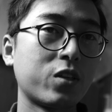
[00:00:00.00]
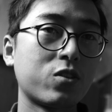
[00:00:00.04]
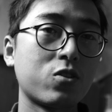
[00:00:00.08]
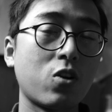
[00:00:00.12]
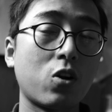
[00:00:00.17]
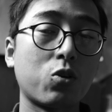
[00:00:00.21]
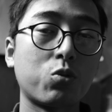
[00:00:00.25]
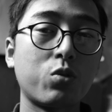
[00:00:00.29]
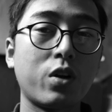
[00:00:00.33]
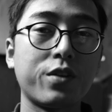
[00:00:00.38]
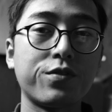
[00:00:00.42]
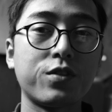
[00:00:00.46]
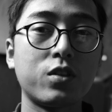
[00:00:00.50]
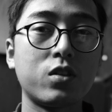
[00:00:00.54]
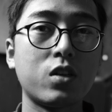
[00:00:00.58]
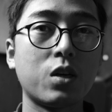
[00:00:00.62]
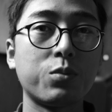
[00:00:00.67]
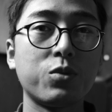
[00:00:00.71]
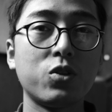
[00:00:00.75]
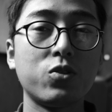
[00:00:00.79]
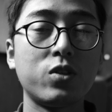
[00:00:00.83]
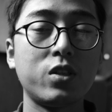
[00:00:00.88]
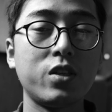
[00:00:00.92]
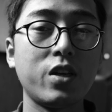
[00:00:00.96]
StarCraft
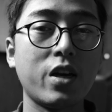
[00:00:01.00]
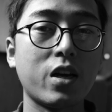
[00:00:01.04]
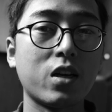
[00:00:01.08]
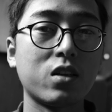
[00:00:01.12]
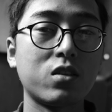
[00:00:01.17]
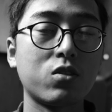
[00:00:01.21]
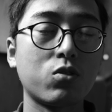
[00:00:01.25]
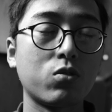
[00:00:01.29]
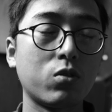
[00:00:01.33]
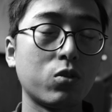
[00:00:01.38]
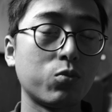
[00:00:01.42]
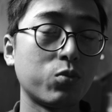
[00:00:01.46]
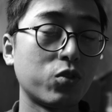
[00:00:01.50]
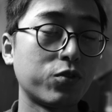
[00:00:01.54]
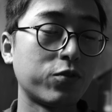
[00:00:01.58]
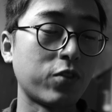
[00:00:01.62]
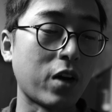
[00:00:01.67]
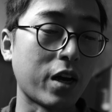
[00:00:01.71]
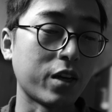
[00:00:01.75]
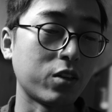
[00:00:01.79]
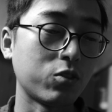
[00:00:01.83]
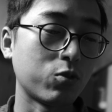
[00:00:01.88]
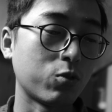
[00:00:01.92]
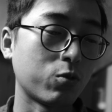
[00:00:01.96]
WCS global
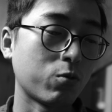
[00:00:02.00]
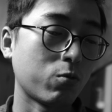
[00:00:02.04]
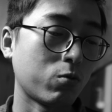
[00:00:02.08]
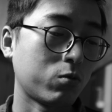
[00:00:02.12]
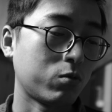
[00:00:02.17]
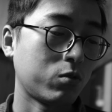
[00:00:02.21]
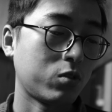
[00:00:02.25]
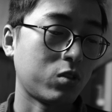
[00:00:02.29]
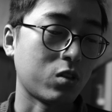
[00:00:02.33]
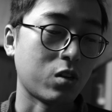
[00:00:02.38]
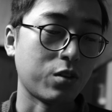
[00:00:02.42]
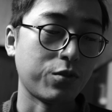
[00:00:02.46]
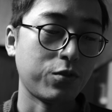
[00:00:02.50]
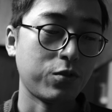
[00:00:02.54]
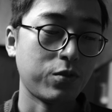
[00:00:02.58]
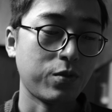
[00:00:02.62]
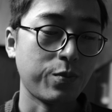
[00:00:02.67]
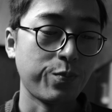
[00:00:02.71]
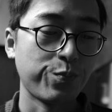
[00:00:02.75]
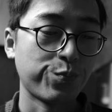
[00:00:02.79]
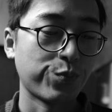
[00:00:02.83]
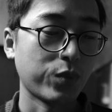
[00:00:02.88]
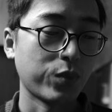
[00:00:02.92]
final stuff,